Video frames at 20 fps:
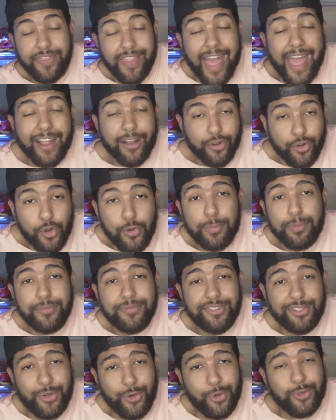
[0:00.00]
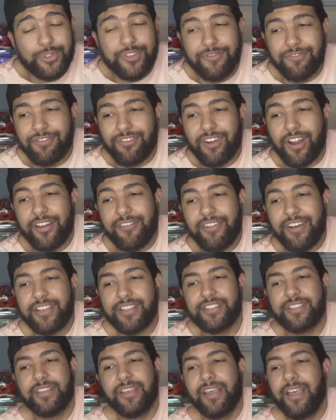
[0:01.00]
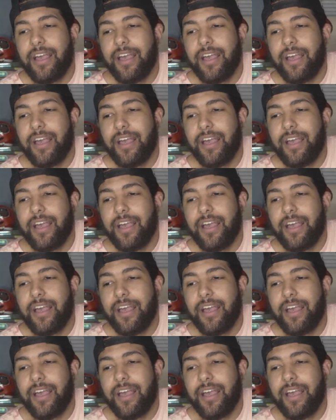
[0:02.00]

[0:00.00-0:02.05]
that group of schools in front of us,